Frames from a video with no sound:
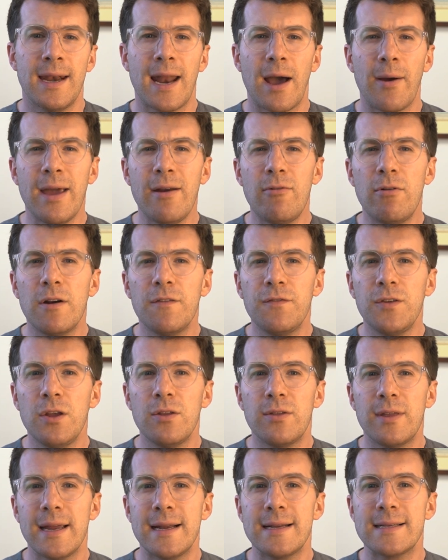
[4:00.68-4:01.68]
Now here are a few
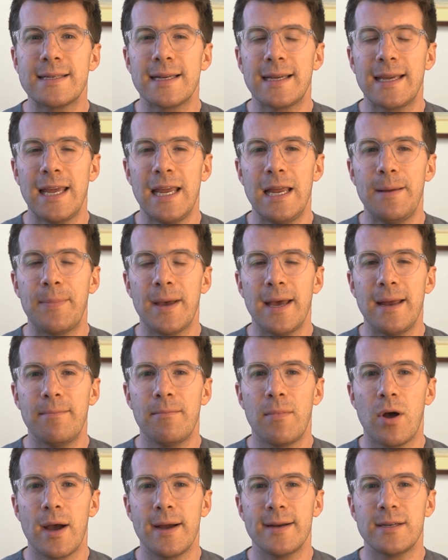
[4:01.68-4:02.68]
things to keep in
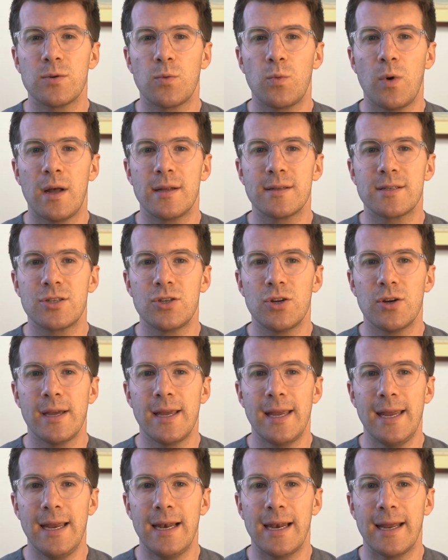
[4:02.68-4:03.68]
mind whilst you're
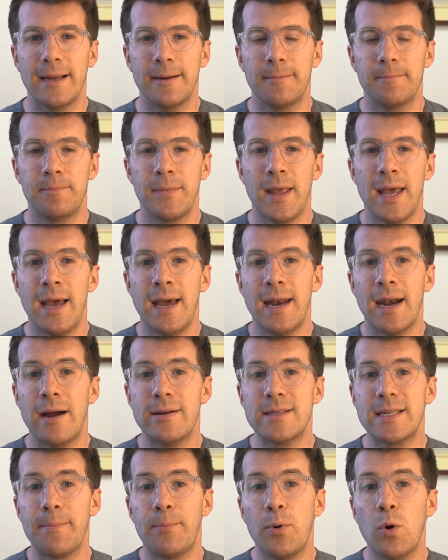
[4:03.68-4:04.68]
healing. Now
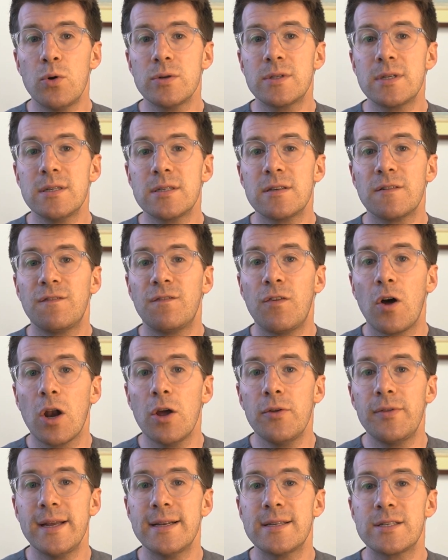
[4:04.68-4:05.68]
it's important to
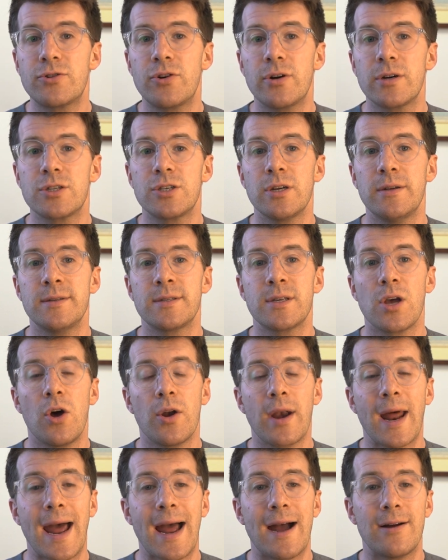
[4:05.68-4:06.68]
follow the instructions
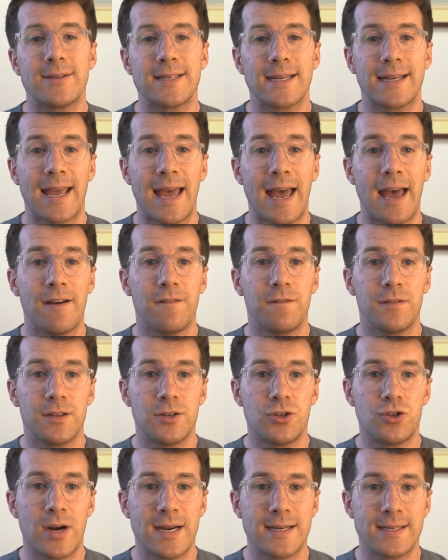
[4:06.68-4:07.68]
on how to care for the
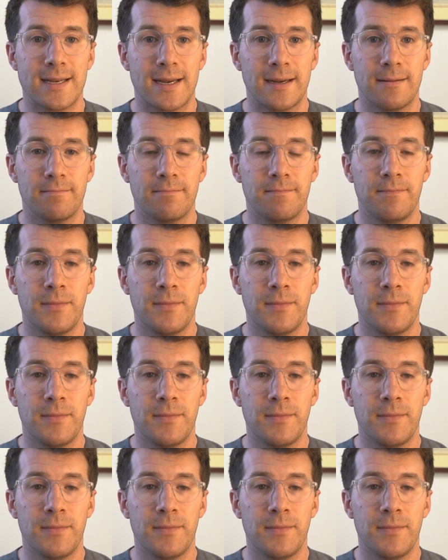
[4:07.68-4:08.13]
dressing.